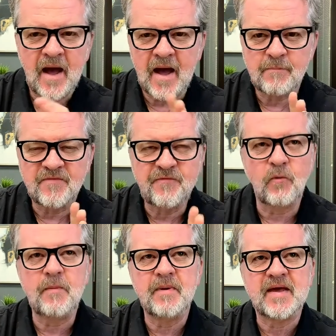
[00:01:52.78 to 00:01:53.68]

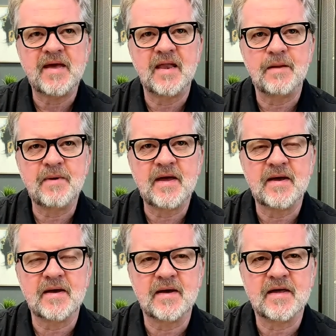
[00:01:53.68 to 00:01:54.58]
Before we begin, let me
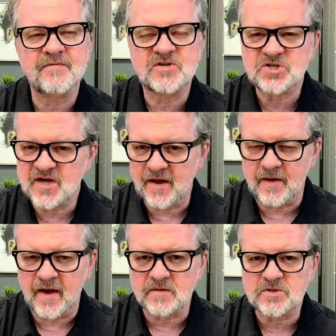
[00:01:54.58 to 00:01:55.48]
give a shout
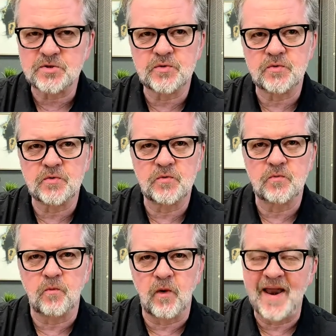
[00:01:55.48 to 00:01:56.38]
out to
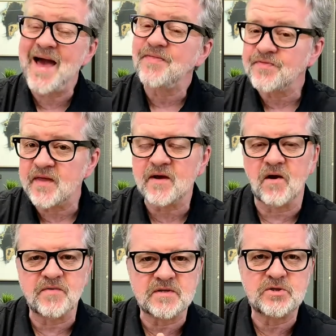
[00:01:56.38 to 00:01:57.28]
what I think
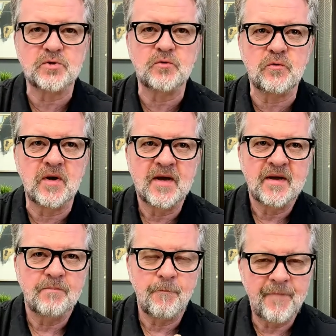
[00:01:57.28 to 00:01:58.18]
are the two
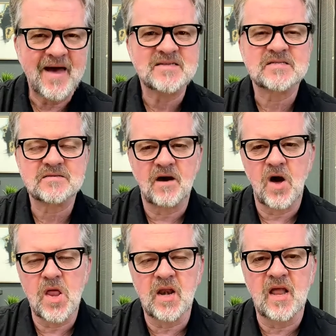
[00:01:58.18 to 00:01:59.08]
best
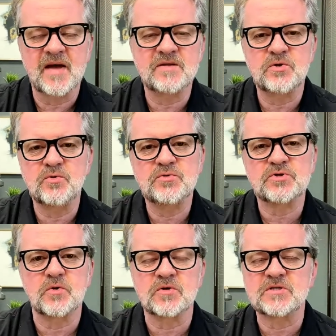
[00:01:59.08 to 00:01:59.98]
online news
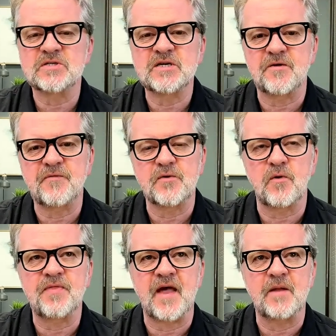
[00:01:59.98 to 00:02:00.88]
sources here for
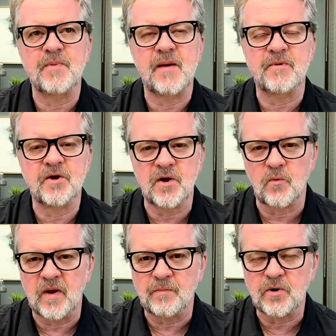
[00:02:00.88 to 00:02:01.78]
North Alabama. You're going to
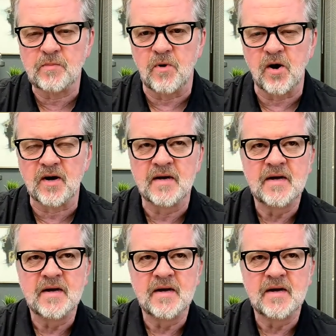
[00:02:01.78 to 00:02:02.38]
want to bookmark